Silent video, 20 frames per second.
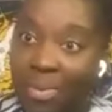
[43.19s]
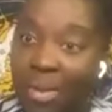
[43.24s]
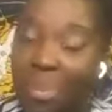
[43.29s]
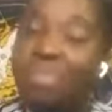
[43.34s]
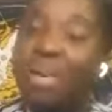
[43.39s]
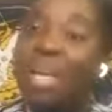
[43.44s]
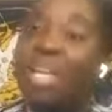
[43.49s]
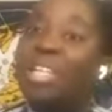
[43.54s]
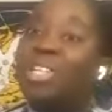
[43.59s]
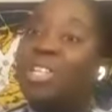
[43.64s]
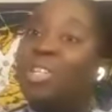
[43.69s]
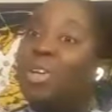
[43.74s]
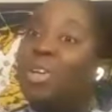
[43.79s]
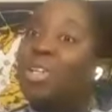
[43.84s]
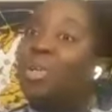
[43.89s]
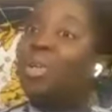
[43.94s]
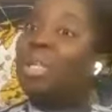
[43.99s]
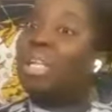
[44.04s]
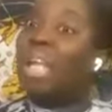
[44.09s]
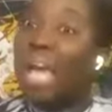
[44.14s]
Make sure
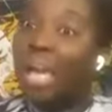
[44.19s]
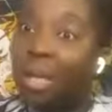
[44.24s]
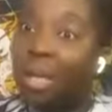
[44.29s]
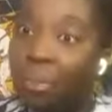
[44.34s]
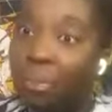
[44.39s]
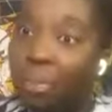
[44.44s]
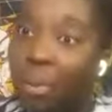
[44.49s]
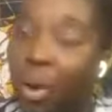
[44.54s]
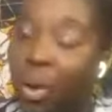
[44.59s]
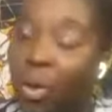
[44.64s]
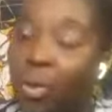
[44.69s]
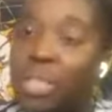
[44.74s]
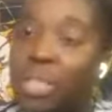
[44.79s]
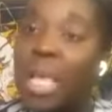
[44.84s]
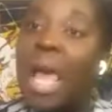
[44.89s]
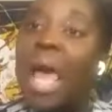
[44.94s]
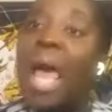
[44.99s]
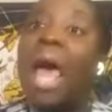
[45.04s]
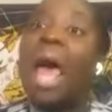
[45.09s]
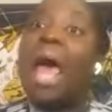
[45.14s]
you like a post
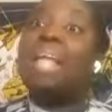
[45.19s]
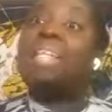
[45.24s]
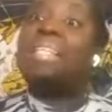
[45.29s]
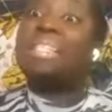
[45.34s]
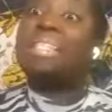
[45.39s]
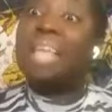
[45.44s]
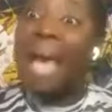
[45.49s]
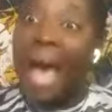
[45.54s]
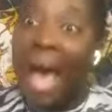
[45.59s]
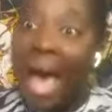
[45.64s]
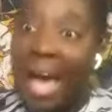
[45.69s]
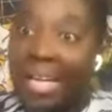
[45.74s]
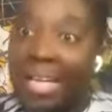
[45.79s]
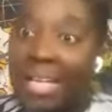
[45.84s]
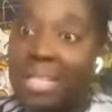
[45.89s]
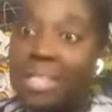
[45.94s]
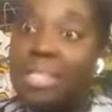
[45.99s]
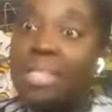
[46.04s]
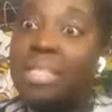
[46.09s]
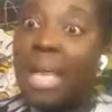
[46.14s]
and tag
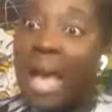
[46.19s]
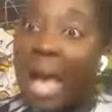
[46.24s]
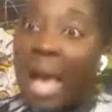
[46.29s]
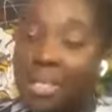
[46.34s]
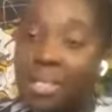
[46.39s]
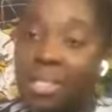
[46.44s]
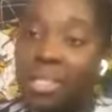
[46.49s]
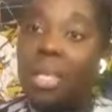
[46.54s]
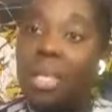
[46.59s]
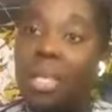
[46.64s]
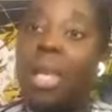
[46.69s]
us. Yes,